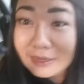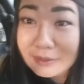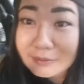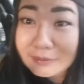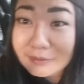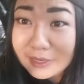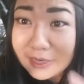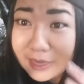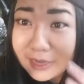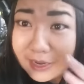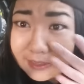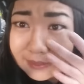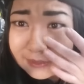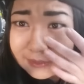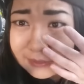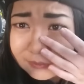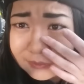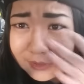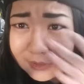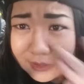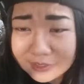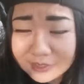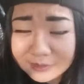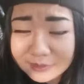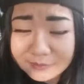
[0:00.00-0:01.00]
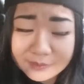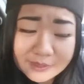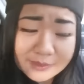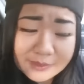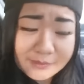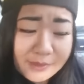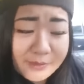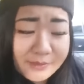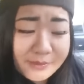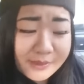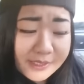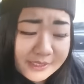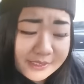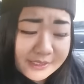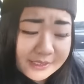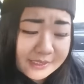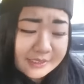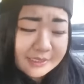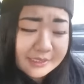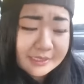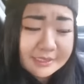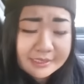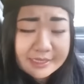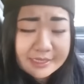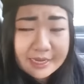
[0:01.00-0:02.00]
And my eyes are watery. Maybe this
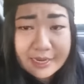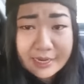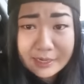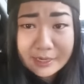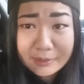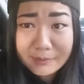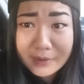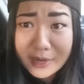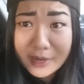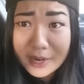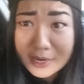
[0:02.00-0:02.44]
is a sign.